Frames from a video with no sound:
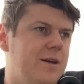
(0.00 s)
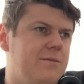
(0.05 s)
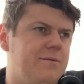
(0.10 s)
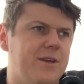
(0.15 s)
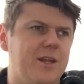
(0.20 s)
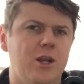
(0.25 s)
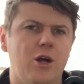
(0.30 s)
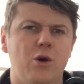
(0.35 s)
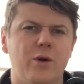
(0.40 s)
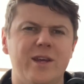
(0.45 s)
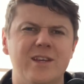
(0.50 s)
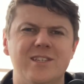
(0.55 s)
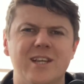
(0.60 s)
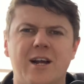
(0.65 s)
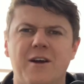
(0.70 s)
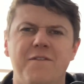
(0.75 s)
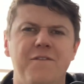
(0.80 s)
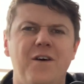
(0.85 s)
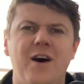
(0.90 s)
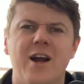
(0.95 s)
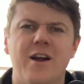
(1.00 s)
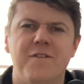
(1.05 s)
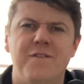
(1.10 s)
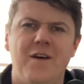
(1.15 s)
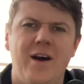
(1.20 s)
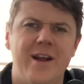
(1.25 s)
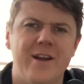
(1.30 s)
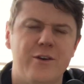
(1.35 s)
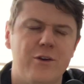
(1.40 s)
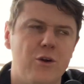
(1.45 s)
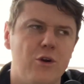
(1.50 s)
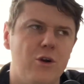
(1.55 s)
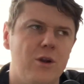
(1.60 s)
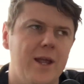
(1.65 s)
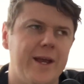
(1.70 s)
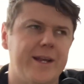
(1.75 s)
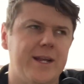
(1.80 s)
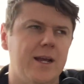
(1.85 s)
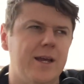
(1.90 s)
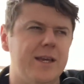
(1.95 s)
You know, he's, like, a firefighter or,
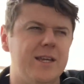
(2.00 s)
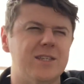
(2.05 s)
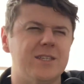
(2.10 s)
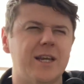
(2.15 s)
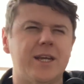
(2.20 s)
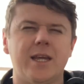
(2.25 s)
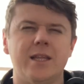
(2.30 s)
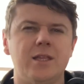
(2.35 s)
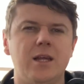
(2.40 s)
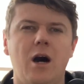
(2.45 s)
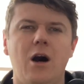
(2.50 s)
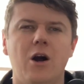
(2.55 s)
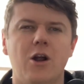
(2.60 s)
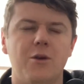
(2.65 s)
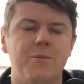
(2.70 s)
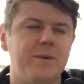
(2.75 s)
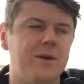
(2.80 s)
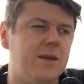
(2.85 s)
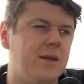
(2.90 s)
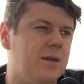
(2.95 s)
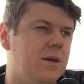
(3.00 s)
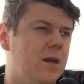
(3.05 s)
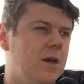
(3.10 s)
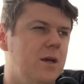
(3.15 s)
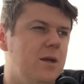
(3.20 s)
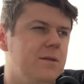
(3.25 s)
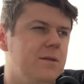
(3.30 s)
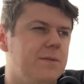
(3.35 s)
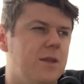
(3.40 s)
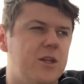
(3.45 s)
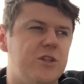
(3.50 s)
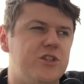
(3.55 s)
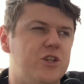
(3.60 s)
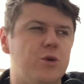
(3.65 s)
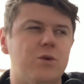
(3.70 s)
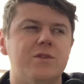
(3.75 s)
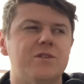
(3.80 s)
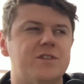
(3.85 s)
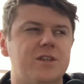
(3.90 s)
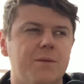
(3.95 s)
like, he's, like, in the army
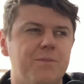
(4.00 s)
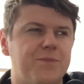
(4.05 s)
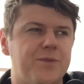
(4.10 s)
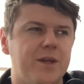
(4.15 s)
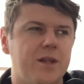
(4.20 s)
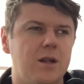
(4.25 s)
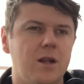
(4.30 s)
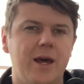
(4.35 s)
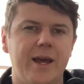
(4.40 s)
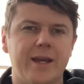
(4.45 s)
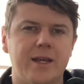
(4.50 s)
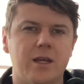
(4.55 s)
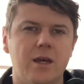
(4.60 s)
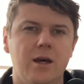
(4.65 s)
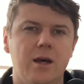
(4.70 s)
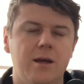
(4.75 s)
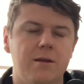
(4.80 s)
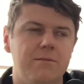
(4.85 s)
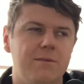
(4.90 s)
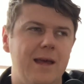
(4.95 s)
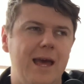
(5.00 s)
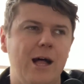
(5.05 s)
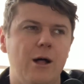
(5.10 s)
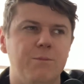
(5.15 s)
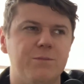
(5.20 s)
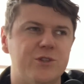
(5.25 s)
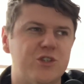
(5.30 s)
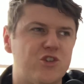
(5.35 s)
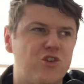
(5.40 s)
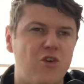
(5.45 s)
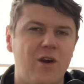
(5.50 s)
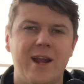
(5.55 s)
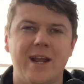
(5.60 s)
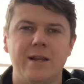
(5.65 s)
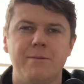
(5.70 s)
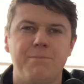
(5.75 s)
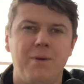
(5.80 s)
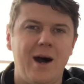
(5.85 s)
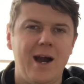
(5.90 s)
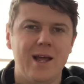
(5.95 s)
doing something, like, helps
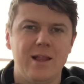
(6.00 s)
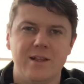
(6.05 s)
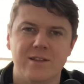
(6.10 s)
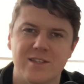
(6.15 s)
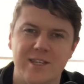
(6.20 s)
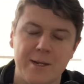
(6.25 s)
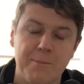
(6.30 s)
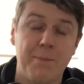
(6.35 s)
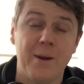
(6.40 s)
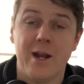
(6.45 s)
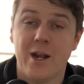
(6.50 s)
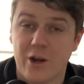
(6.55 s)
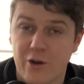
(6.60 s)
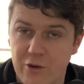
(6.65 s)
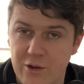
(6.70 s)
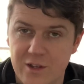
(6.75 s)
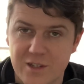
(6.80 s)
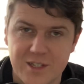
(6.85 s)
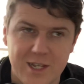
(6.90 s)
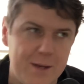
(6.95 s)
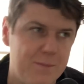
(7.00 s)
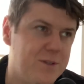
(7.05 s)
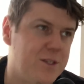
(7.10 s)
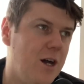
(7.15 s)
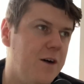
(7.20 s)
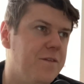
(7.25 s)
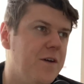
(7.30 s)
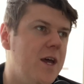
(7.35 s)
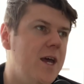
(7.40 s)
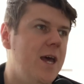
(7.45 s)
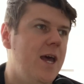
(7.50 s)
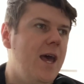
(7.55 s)
train pilots, like, Bear Grylls type stuff.